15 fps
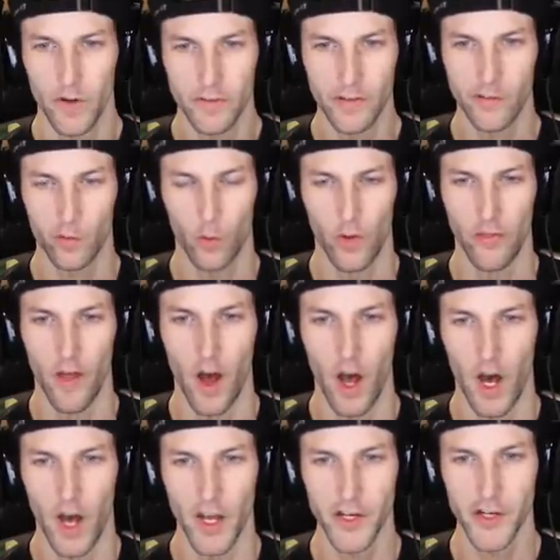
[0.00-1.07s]
What is this one? The
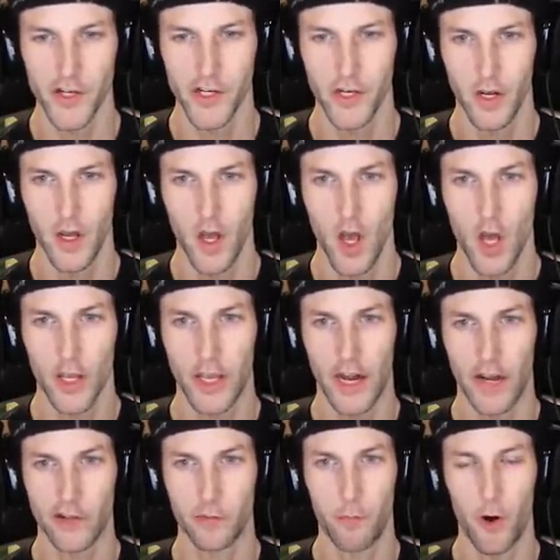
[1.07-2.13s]
Hush?
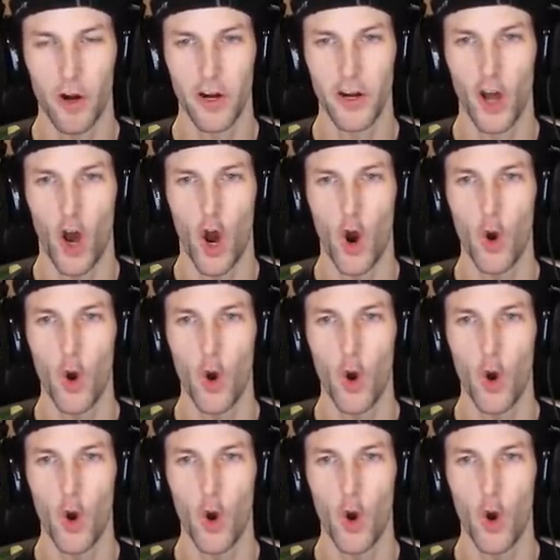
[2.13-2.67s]
Can I spawn into-